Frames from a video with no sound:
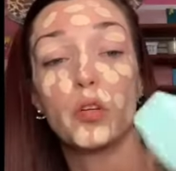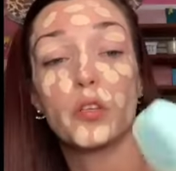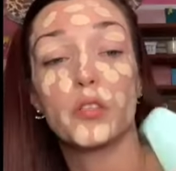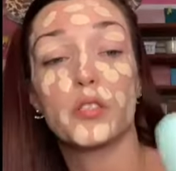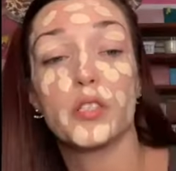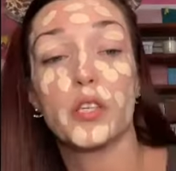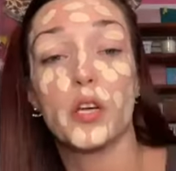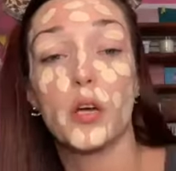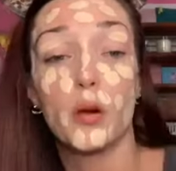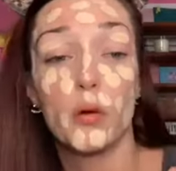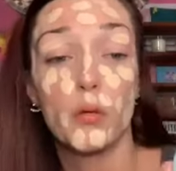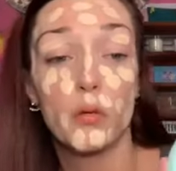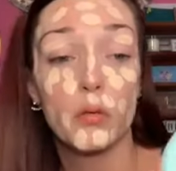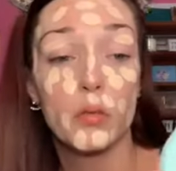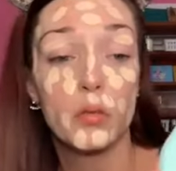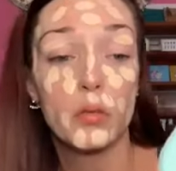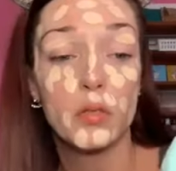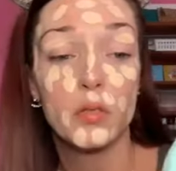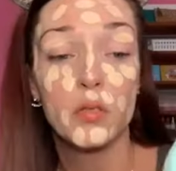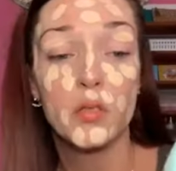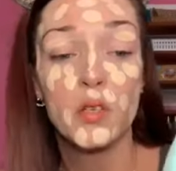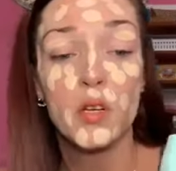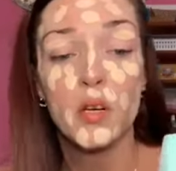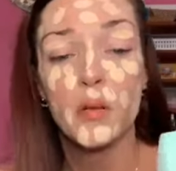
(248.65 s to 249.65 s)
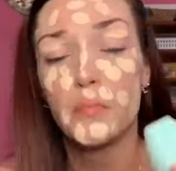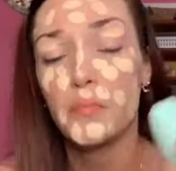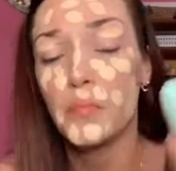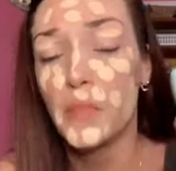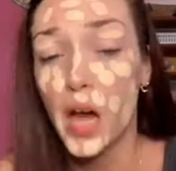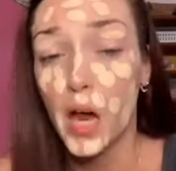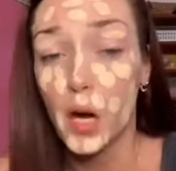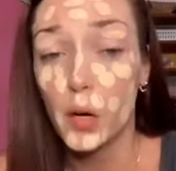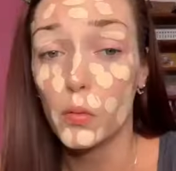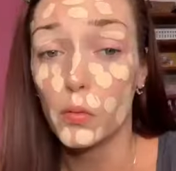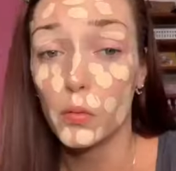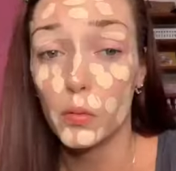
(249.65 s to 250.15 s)
so
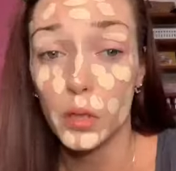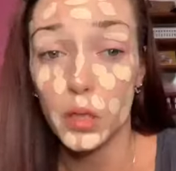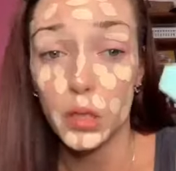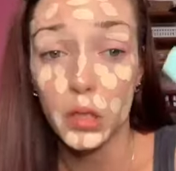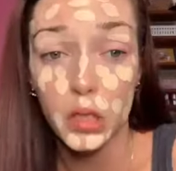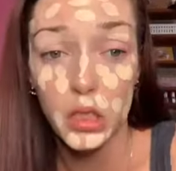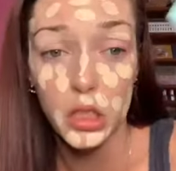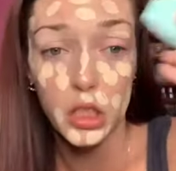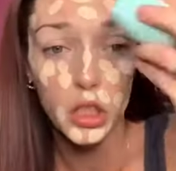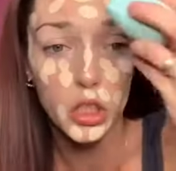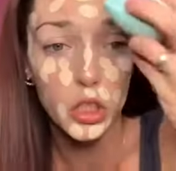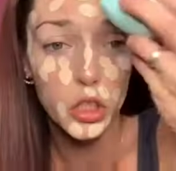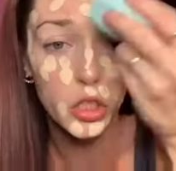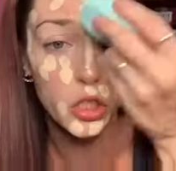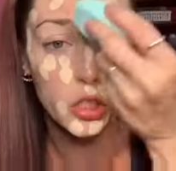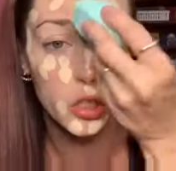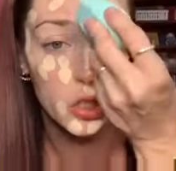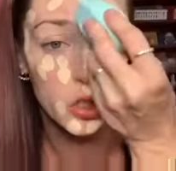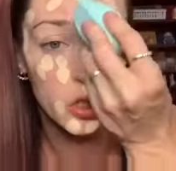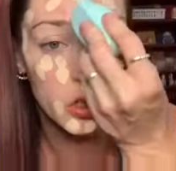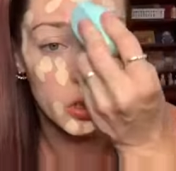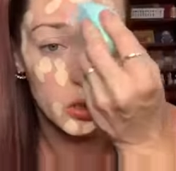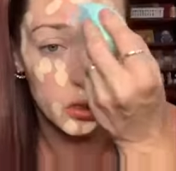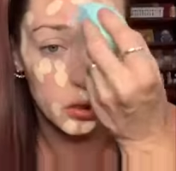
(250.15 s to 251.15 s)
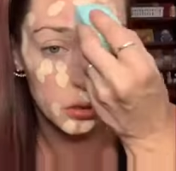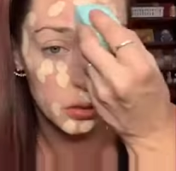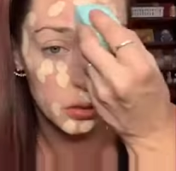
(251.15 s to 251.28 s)
not really sure.